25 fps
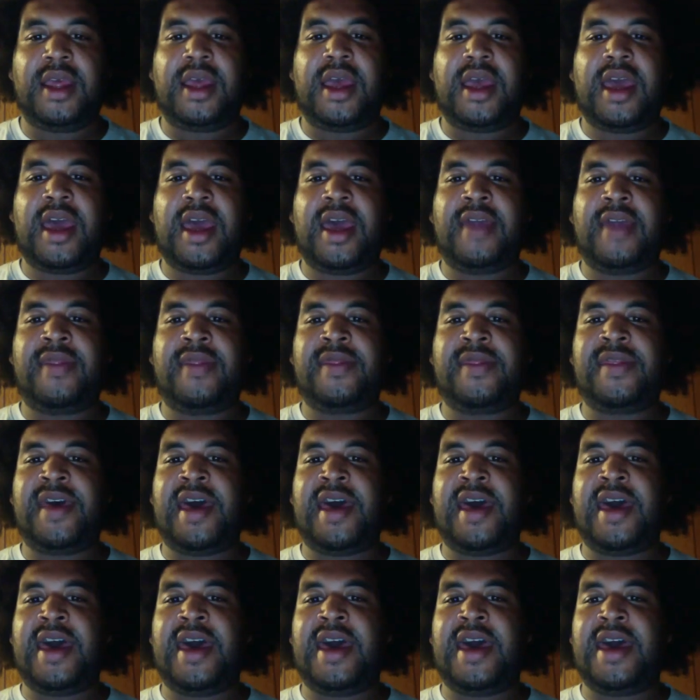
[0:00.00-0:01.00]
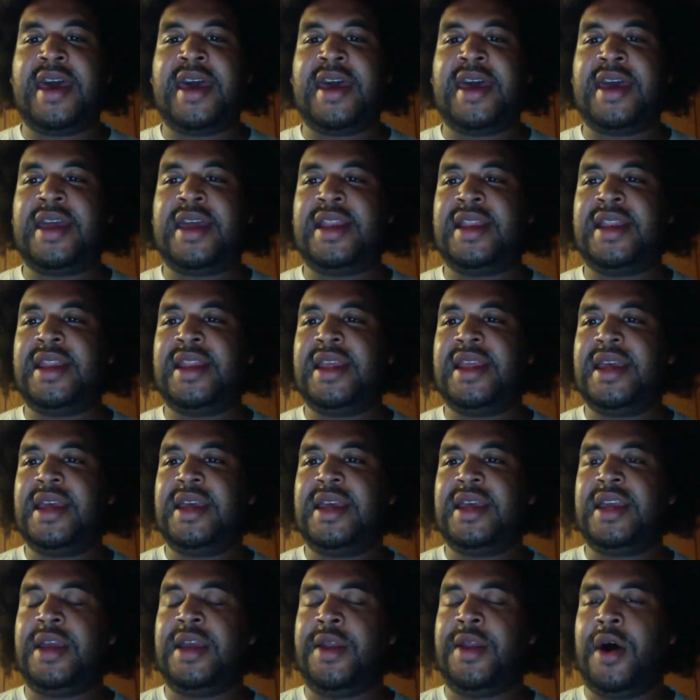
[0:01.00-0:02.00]
And then
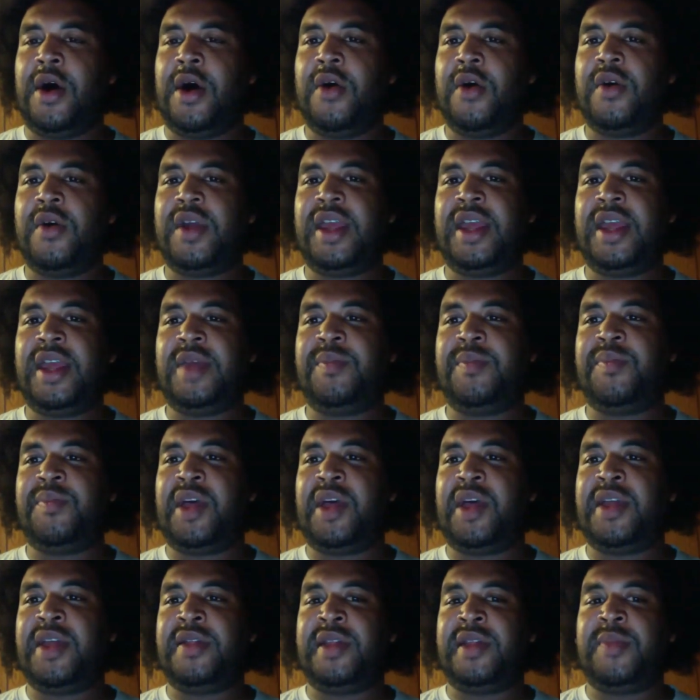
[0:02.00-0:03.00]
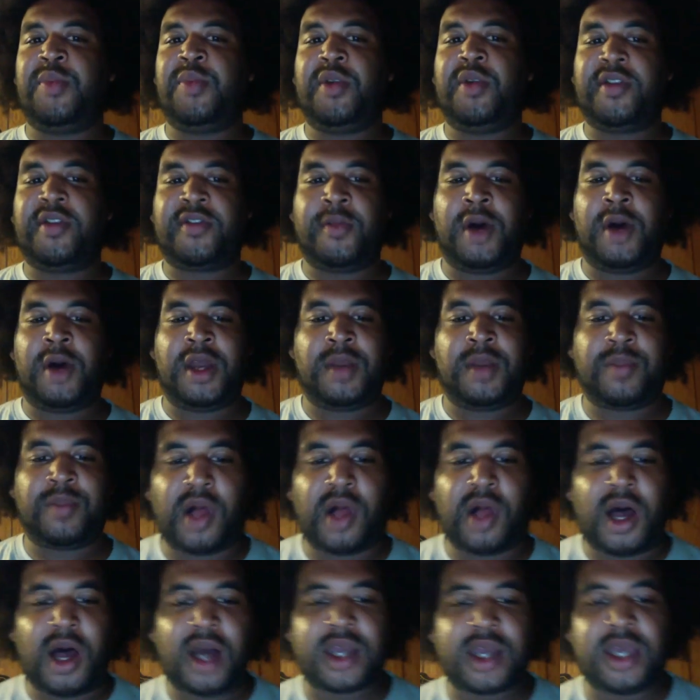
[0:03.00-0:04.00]
he blatantly puts him on the
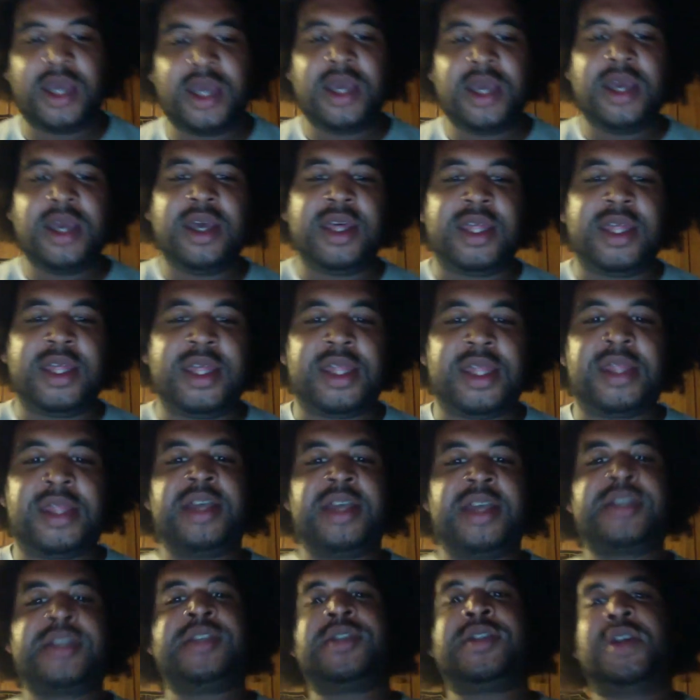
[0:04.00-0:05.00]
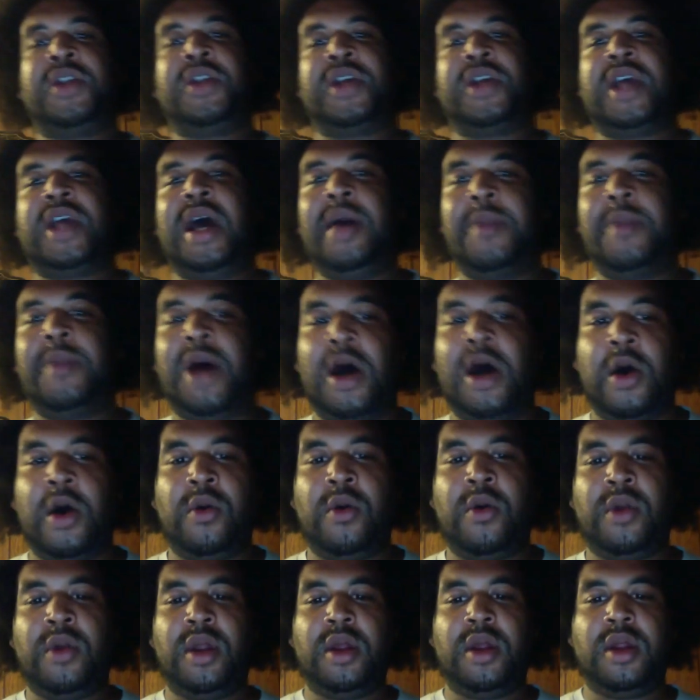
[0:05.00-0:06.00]
block. This is gonna come
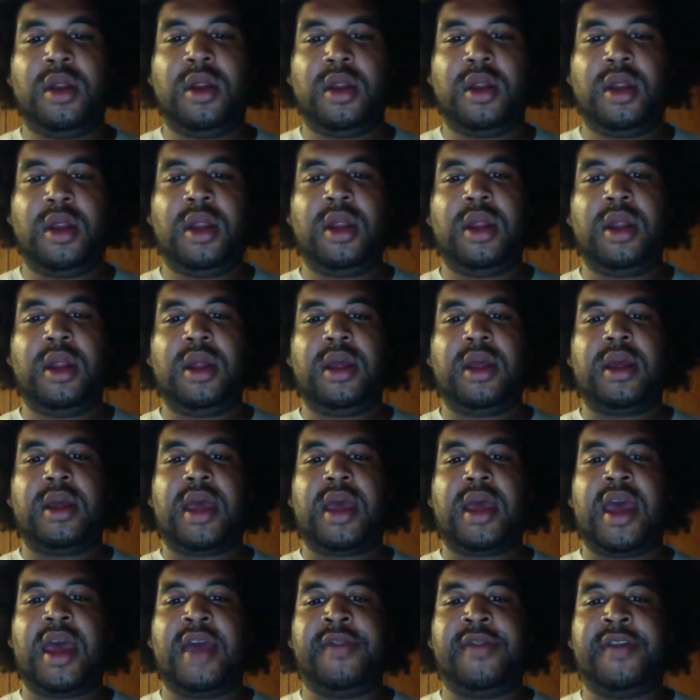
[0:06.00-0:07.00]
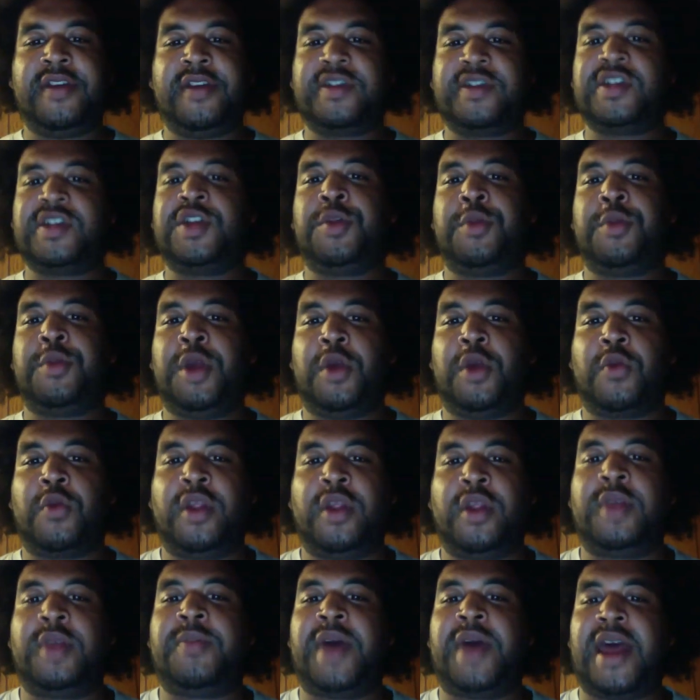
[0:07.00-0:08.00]
out, and this is gonna be a
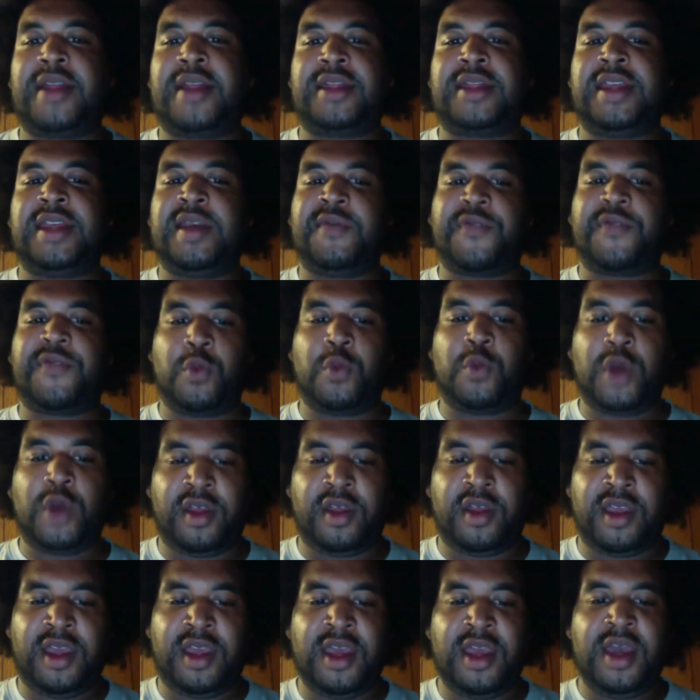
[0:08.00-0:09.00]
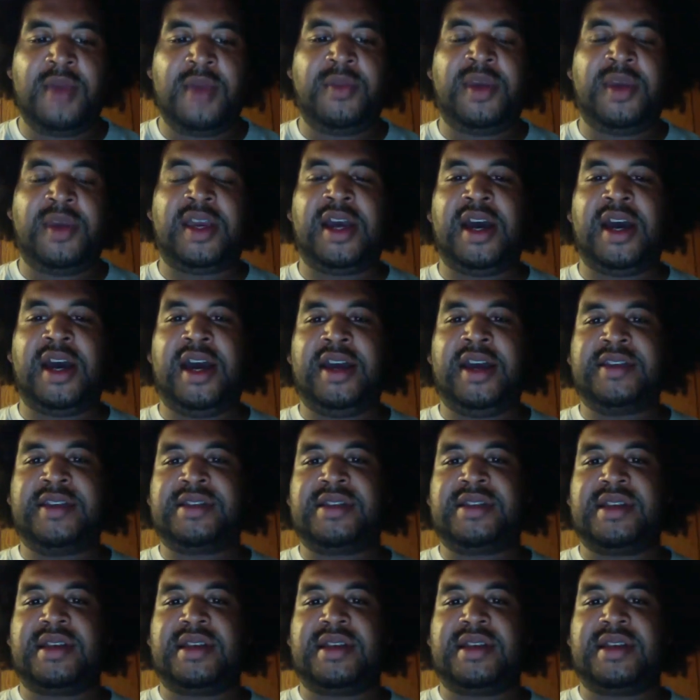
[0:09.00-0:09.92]
really bad thing for Willie, because